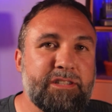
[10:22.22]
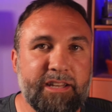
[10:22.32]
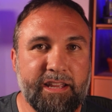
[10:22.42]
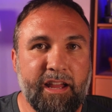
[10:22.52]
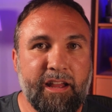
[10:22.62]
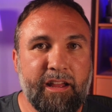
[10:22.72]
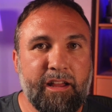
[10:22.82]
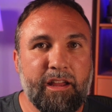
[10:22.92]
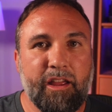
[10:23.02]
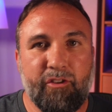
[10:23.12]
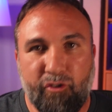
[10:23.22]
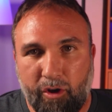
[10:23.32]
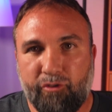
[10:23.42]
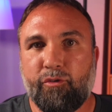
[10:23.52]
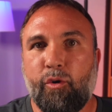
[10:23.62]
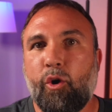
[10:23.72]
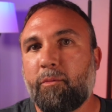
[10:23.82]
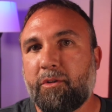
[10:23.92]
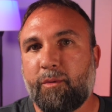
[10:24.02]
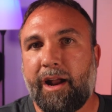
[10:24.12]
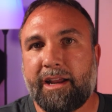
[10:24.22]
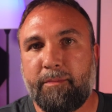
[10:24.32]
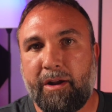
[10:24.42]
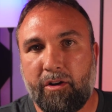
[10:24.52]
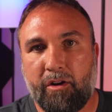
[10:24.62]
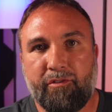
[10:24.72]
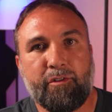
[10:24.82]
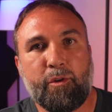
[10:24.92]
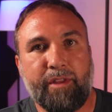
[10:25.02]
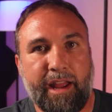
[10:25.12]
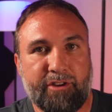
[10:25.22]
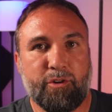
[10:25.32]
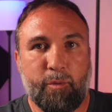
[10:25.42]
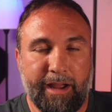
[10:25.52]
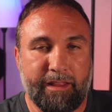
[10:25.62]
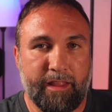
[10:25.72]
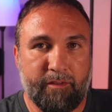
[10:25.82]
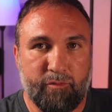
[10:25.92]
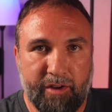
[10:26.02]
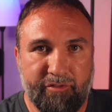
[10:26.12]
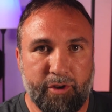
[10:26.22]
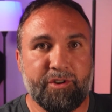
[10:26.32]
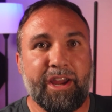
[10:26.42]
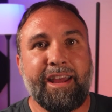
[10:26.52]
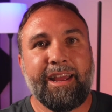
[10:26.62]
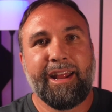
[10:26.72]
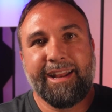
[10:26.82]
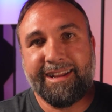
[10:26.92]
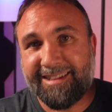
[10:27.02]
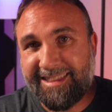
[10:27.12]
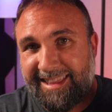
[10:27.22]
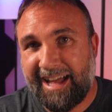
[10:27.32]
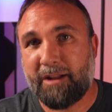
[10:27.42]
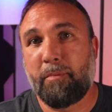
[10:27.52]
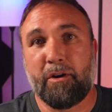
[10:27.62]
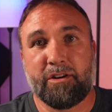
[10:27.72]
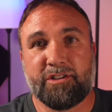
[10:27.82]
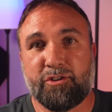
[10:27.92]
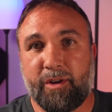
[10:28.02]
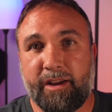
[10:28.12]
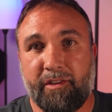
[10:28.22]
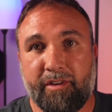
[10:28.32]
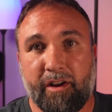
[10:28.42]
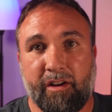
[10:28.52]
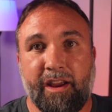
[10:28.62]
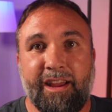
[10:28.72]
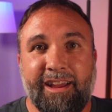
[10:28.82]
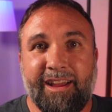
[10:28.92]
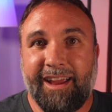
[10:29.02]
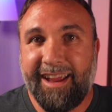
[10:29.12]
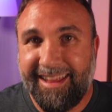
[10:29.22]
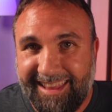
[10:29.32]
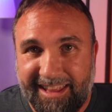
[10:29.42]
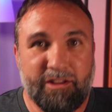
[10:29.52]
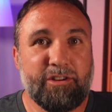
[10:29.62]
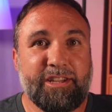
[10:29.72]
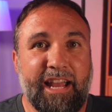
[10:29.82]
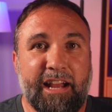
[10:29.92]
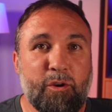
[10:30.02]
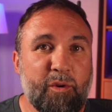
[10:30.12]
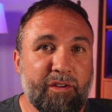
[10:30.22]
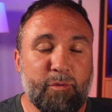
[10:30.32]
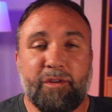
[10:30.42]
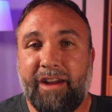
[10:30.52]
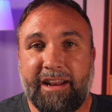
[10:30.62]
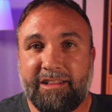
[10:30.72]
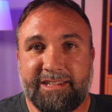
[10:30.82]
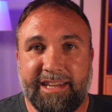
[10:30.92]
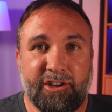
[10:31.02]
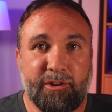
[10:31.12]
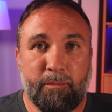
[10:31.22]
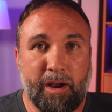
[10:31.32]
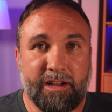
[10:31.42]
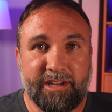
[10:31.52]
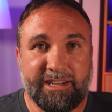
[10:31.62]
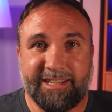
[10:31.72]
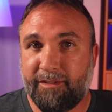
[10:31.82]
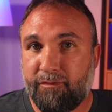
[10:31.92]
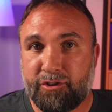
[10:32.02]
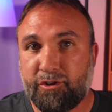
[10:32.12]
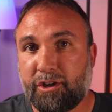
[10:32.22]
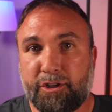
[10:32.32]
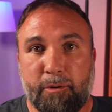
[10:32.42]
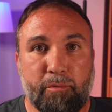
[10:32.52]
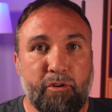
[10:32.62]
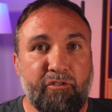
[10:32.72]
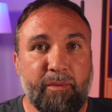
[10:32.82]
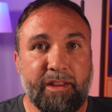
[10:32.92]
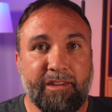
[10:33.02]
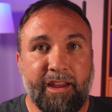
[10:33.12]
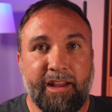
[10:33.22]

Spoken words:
City is also home to the Rocky Mountain Arsenal National Wildlife Refuge, and it has a lot of parks and trails here. And then there's the ongoing revitalization projects and infrastructure improvements